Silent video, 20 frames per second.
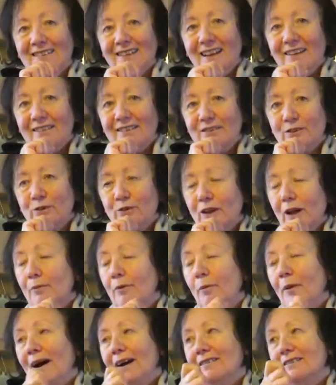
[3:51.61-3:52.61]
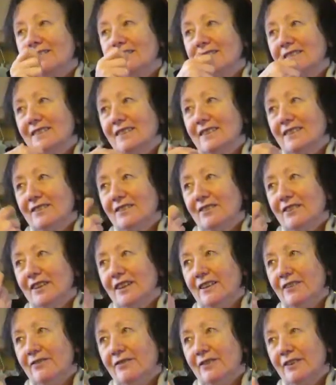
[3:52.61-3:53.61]
how it's all come about, and the
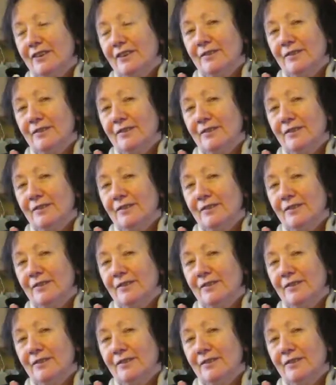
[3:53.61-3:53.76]
history of